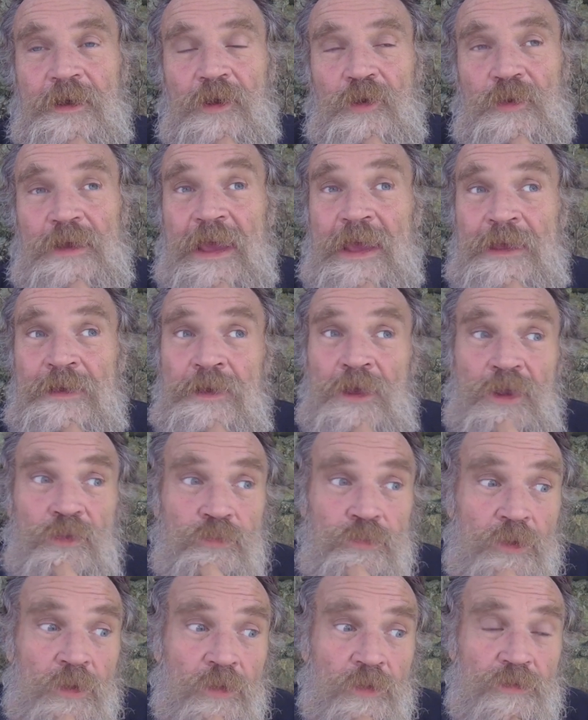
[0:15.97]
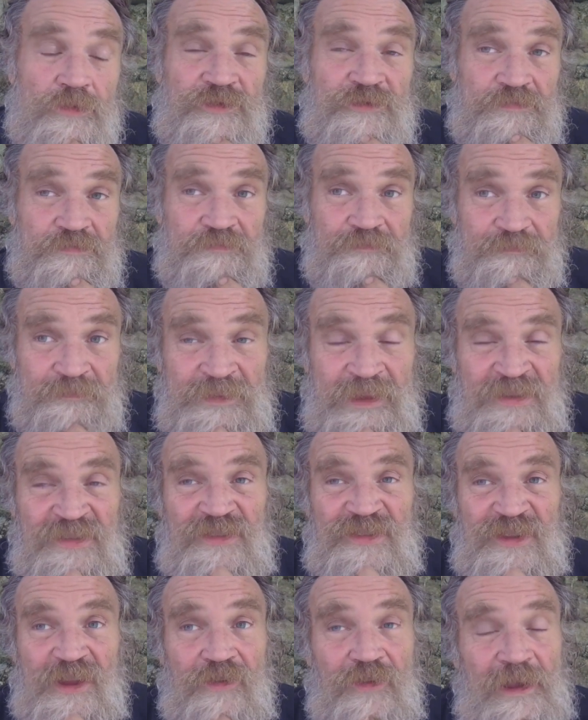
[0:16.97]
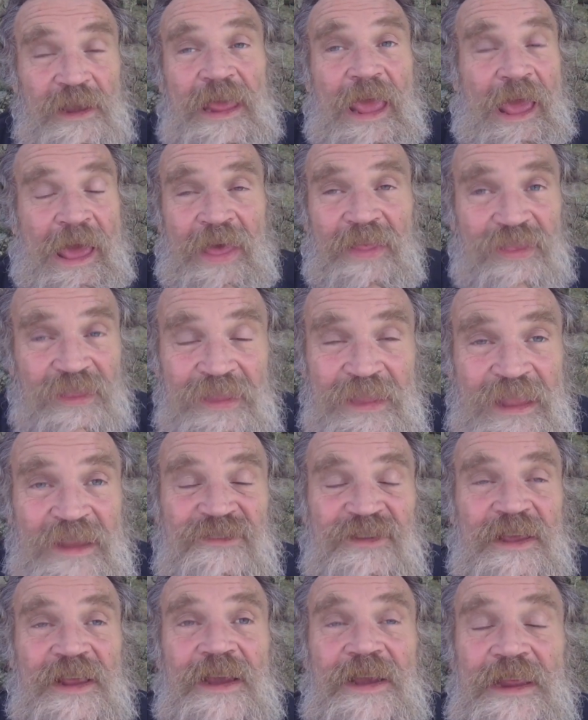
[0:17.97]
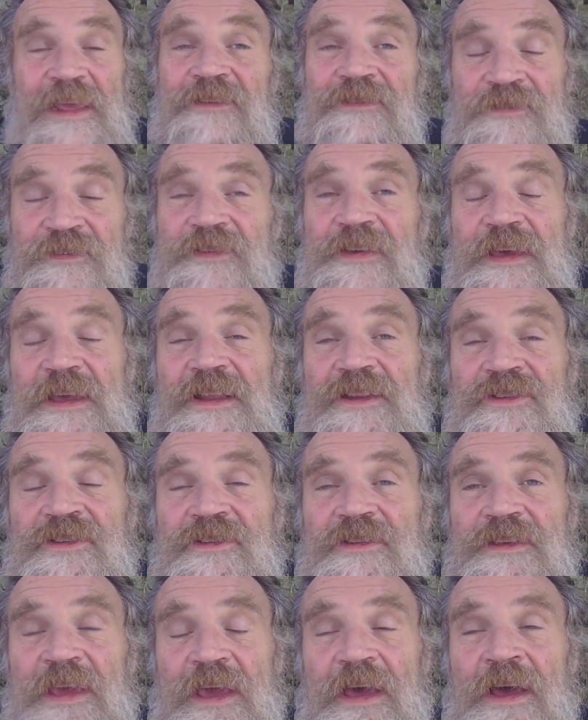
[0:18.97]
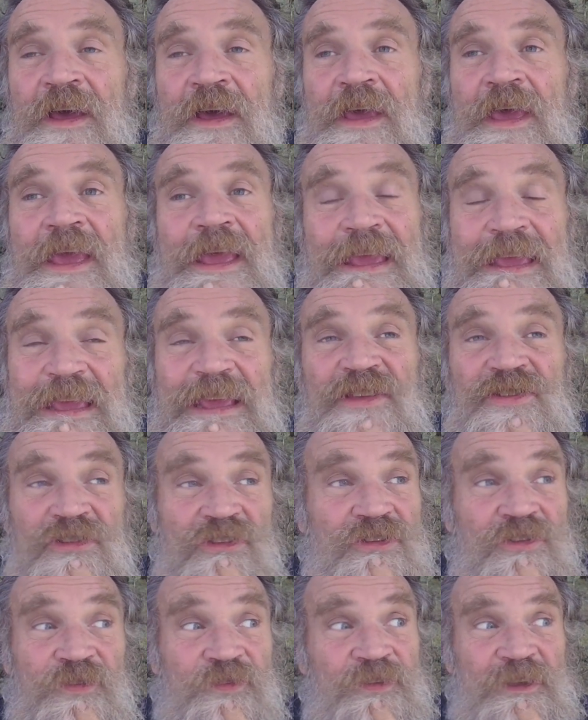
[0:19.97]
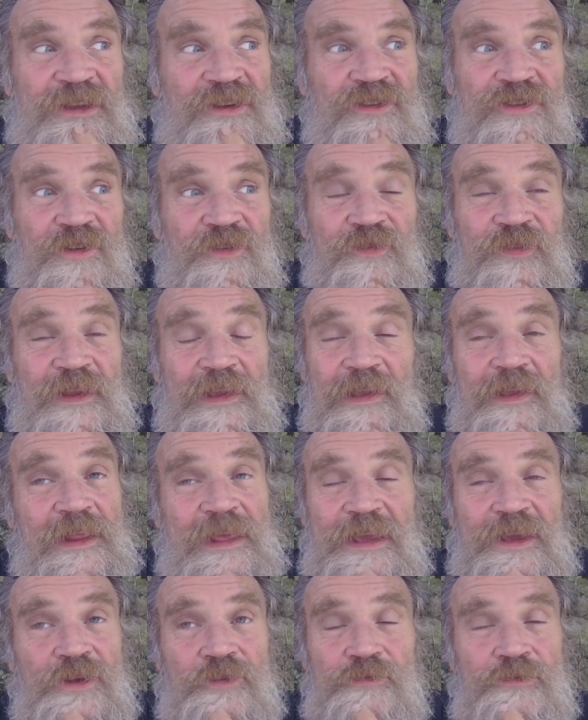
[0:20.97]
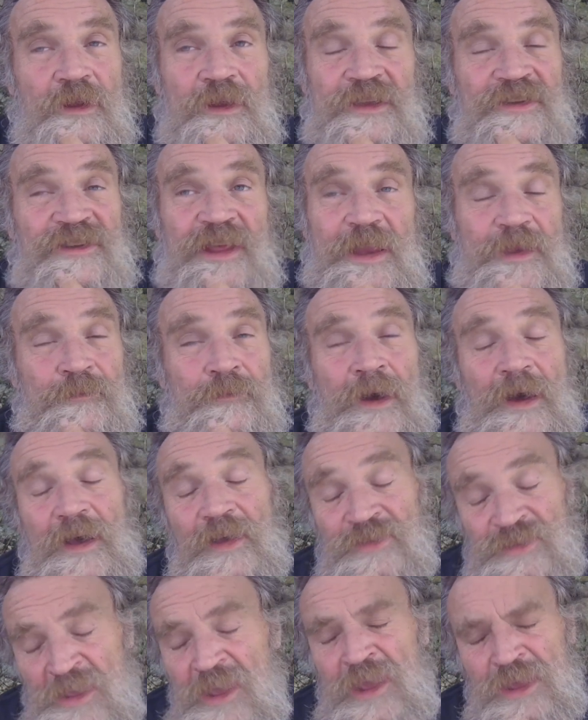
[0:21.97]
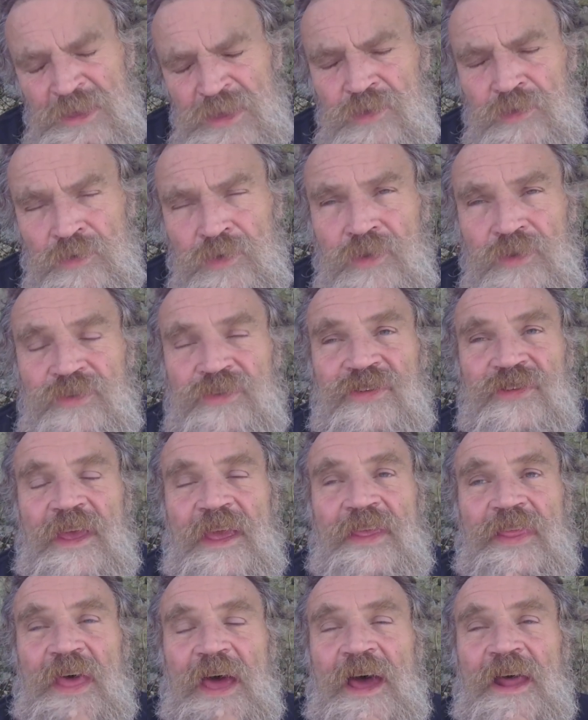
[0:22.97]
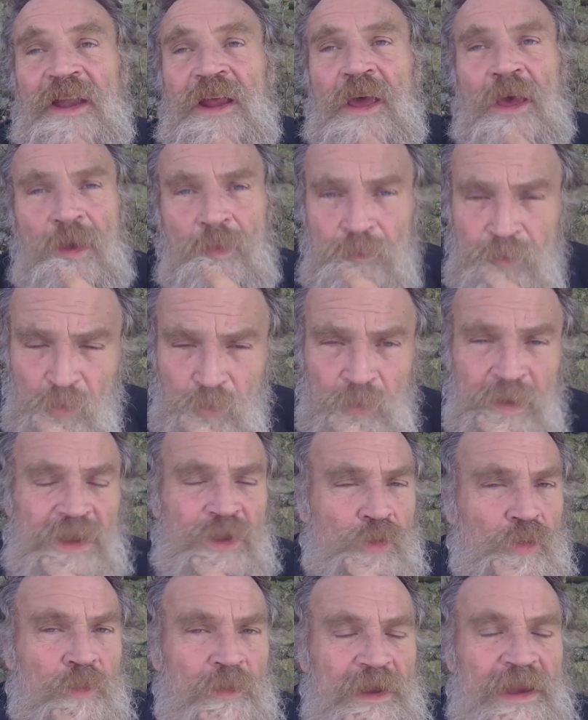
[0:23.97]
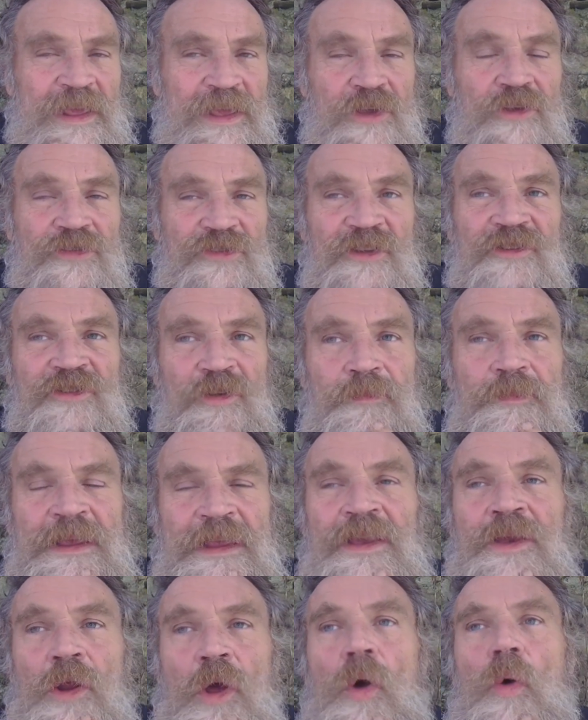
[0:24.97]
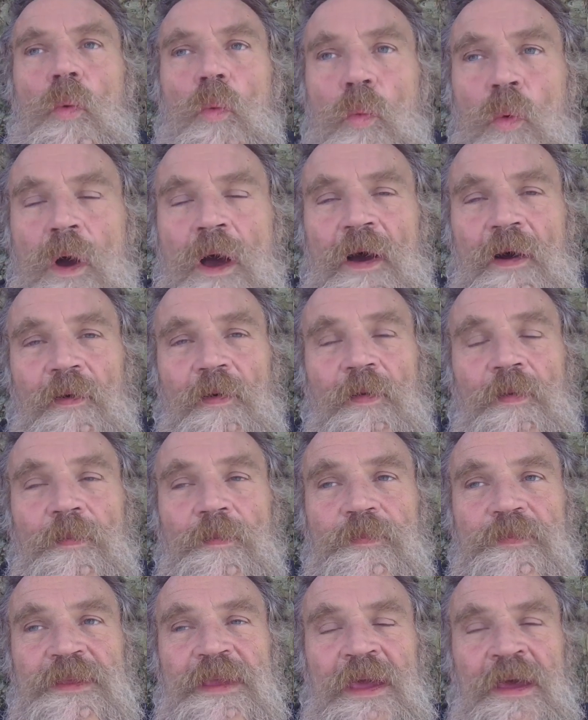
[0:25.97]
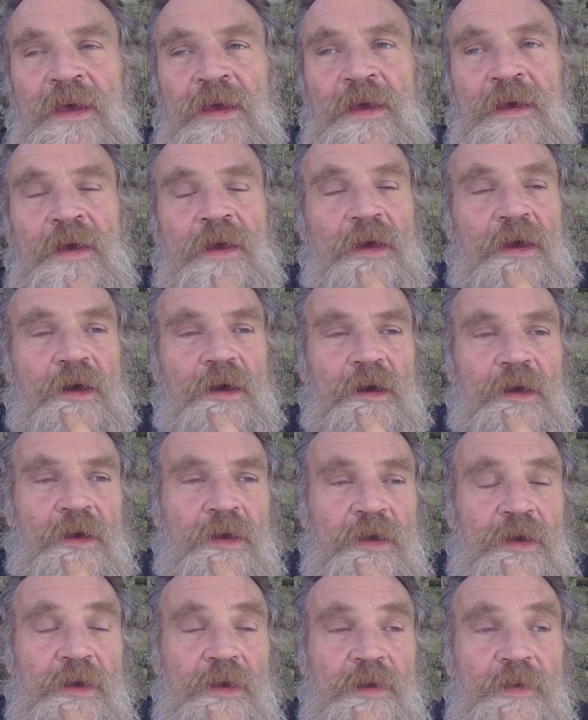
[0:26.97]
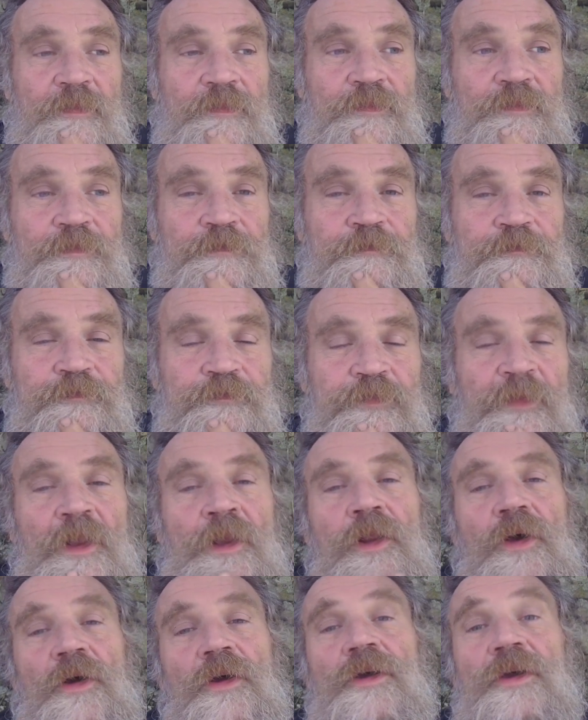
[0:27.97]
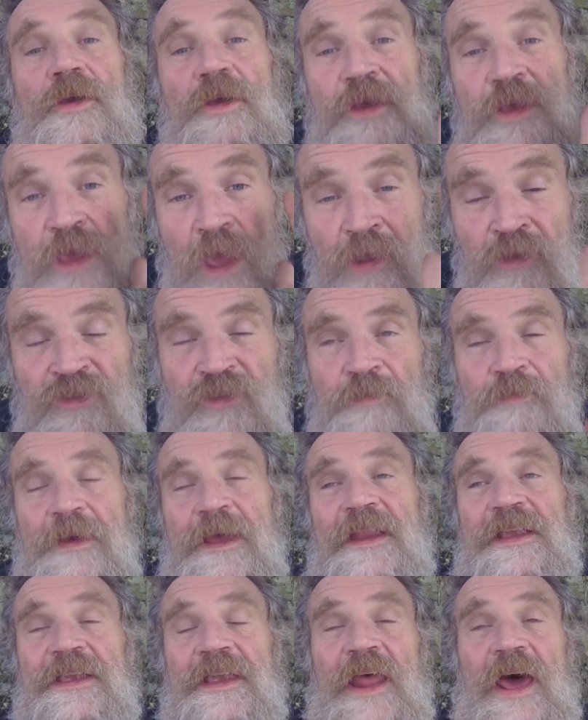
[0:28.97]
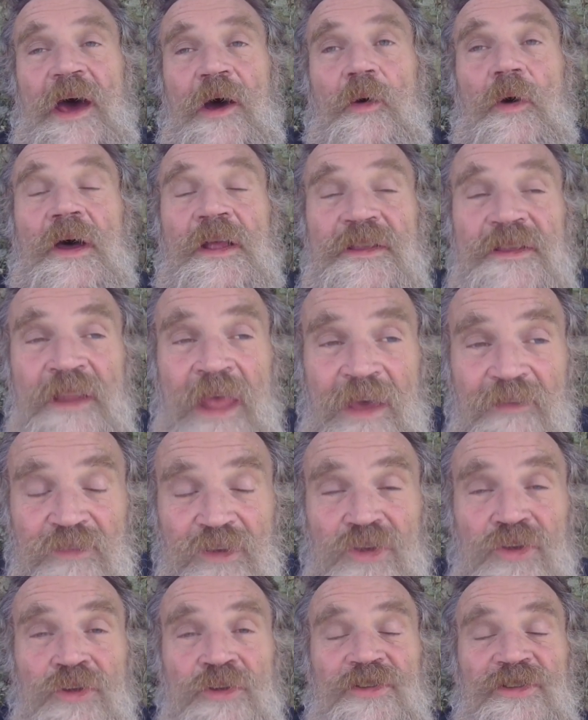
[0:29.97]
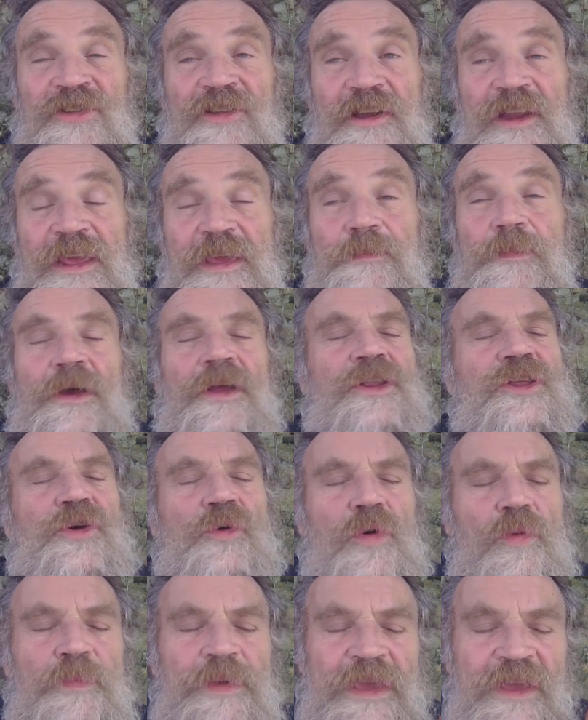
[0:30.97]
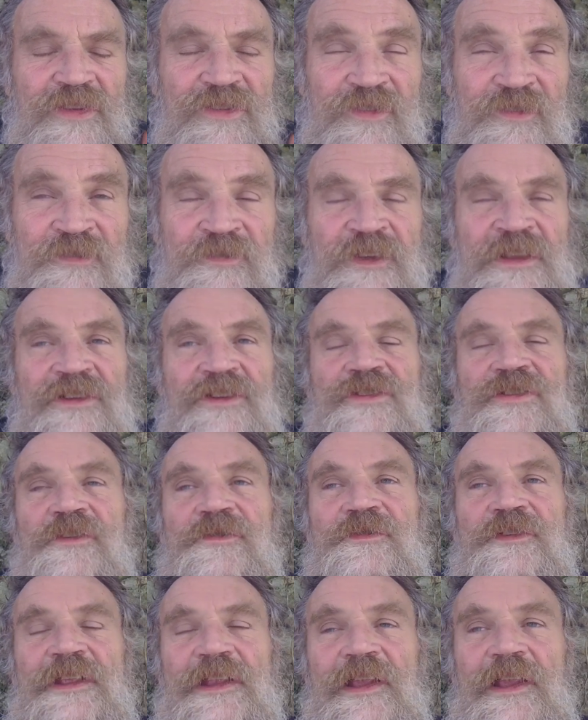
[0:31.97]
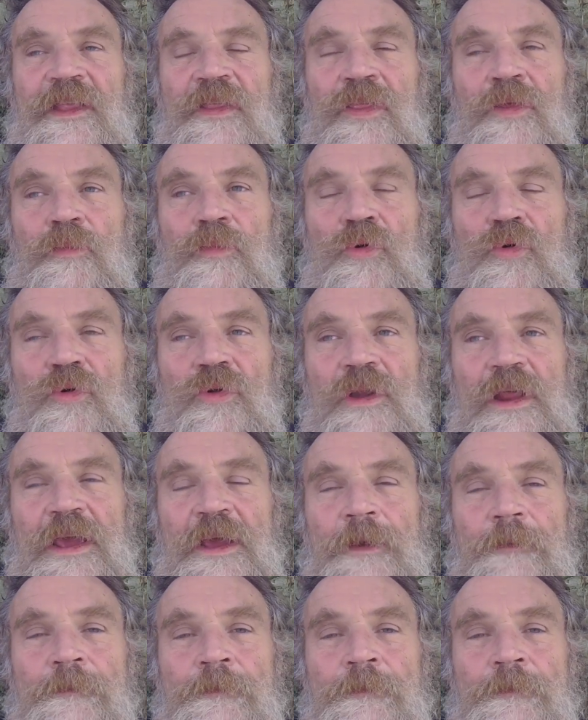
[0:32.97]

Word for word: Okay, not necessarily athletically fit, yeah? He's as fit as a fiddle, he can run 10 miles. You could say that, but we normally use it to mean well, yeah? Um, look, Go to bed now and have a good sleep, and you will be as fit as a fiddle in the morning.